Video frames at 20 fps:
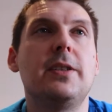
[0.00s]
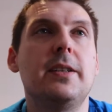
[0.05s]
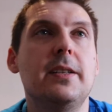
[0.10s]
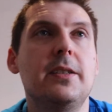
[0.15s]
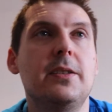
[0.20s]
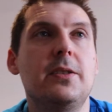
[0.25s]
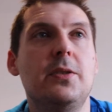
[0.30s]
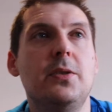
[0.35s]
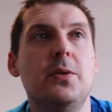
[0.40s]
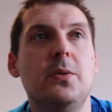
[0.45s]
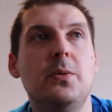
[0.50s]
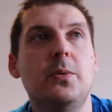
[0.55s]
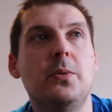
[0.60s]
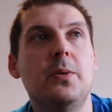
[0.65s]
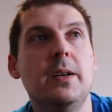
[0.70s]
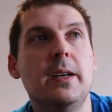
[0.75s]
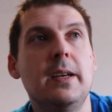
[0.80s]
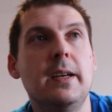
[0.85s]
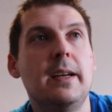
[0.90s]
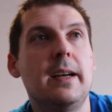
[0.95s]
it to
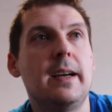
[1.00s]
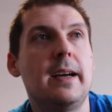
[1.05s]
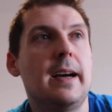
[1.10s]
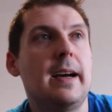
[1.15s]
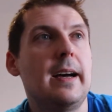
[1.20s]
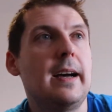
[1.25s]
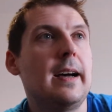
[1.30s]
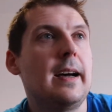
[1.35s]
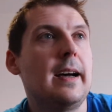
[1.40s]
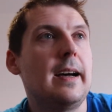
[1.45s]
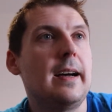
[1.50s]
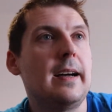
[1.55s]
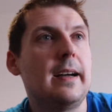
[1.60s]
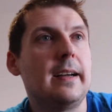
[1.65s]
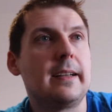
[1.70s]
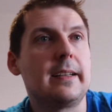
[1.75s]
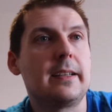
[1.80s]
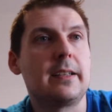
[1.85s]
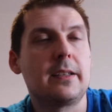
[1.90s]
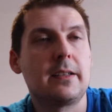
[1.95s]

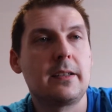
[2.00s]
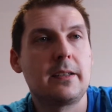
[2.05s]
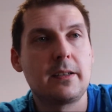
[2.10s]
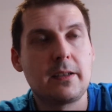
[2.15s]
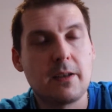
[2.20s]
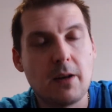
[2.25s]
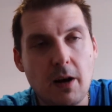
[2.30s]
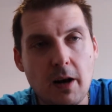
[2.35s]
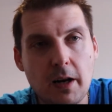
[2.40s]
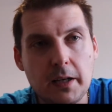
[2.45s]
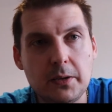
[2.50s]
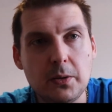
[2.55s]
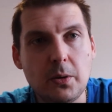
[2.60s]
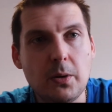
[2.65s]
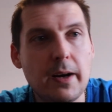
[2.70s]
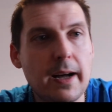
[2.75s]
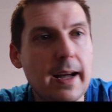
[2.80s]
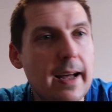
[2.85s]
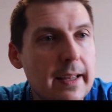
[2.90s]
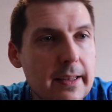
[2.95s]
a car
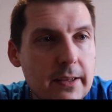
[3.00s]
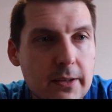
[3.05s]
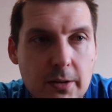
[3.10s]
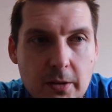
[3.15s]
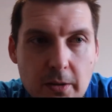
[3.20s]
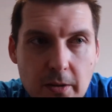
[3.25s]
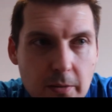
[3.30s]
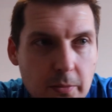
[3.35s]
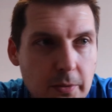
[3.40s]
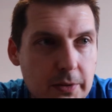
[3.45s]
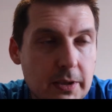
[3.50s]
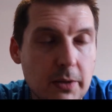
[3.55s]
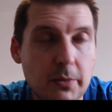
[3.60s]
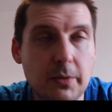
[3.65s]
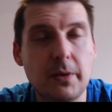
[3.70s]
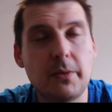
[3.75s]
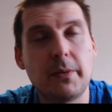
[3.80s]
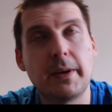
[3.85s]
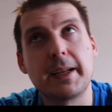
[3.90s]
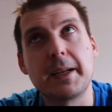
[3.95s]
door handle, which I
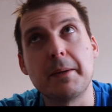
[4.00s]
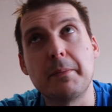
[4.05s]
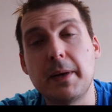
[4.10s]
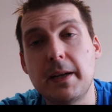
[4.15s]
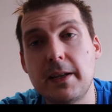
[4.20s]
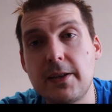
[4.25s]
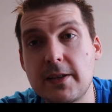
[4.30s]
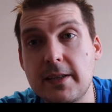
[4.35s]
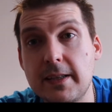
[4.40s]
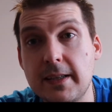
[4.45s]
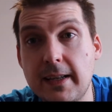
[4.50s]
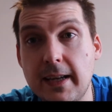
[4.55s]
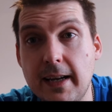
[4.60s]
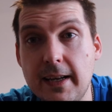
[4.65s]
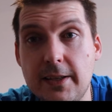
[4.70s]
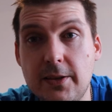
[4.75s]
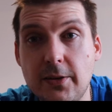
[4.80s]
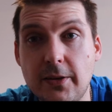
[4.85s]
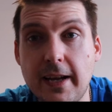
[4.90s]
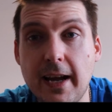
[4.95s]
wouldn't recommend just in
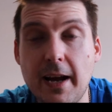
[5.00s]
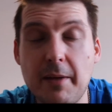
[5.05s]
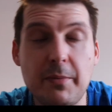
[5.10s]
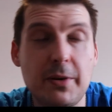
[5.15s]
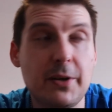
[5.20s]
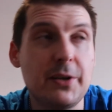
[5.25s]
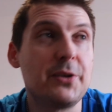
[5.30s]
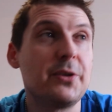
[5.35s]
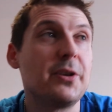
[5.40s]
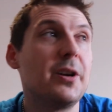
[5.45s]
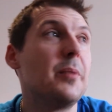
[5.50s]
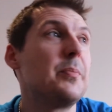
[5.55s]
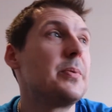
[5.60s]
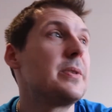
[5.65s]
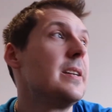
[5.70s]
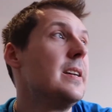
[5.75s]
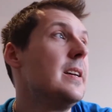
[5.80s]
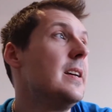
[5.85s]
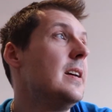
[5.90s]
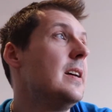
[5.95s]
case your camera
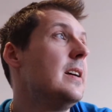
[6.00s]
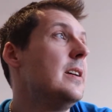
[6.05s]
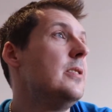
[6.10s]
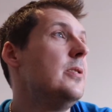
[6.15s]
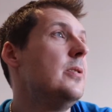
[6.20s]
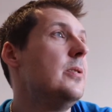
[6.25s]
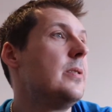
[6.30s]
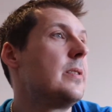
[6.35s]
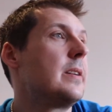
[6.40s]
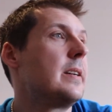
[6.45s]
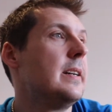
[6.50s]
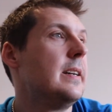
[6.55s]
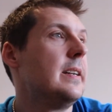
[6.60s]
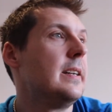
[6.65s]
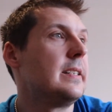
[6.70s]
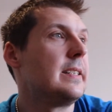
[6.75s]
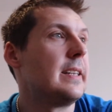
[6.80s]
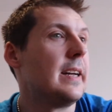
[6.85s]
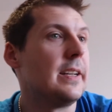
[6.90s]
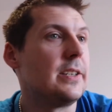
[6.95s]
drops. You
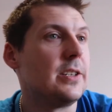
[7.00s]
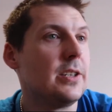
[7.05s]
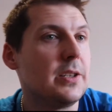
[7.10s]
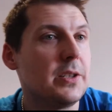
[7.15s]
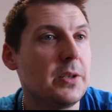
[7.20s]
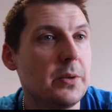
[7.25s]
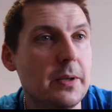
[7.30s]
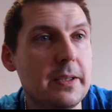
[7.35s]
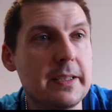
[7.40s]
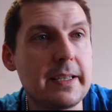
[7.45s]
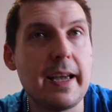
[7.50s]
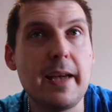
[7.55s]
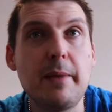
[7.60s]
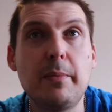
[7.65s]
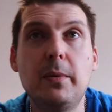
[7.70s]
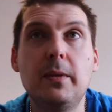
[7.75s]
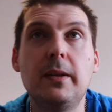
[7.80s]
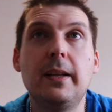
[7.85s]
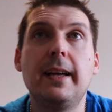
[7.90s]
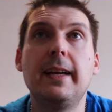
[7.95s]
can attach it to a
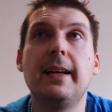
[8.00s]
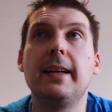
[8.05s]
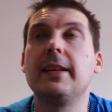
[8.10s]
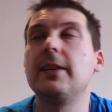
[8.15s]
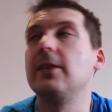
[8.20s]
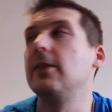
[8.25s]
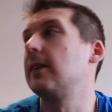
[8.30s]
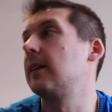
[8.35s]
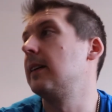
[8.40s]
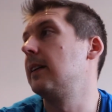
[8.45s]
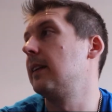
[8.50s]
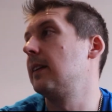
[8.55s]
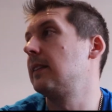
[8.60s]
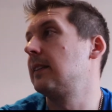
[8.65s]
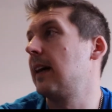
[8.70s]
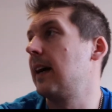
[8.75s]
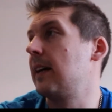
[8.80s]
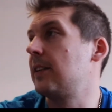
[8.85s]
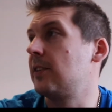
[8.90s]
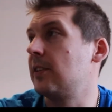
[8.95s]
table leg, you can
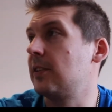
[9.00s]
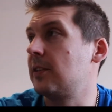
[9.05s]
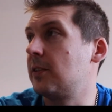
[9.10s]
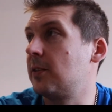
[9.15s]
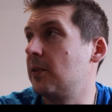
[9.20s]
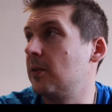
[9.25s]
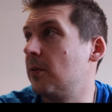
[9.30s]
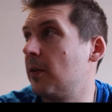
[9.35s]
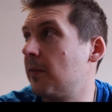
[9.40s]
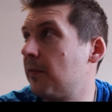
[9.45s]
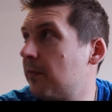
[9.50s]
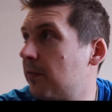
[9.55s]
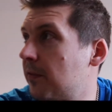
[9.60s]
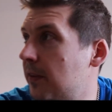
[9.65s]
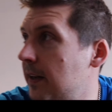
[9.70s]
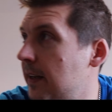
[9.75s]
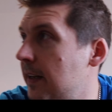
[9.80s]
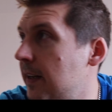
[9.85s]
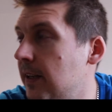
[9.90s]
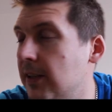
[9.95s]
attach it to a
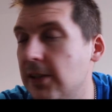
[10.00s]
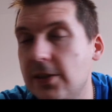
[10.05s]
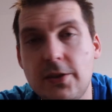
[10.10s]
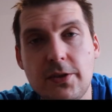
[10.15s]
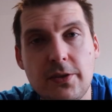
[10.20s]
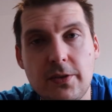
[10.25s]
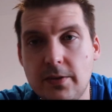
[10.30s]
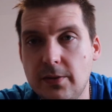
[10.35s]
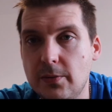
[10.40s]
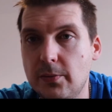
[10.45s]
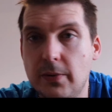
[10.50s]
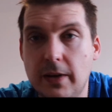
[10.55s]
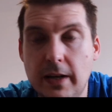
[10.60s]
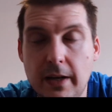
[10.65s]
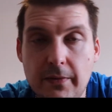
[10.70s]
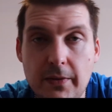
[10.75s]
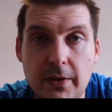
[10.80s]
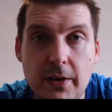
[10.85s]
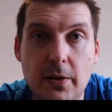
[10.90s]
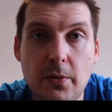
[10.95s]
fridge,
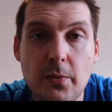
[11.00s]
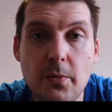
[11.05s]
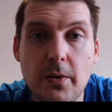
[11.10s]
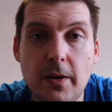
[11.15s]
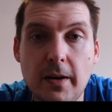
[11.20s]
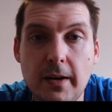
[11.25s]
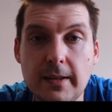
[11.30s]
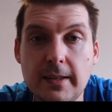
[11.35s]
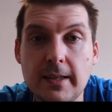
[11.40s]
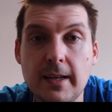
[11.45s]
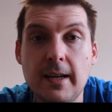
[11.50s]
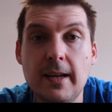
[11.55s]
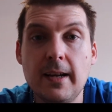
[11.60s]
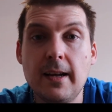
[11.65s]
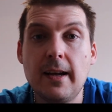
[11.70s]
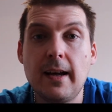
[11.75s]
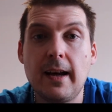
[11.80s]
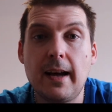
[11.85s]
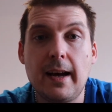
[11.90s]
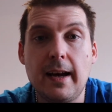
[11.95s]
whatever you want,
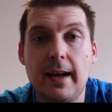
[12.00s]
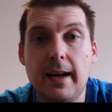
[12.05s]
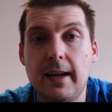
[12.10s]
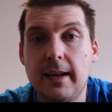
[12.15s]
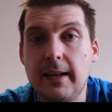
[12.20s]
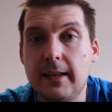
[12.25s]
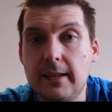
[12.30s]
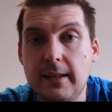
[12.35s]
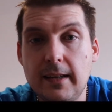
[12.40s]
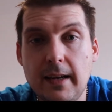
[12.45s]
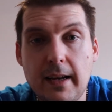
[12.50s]
and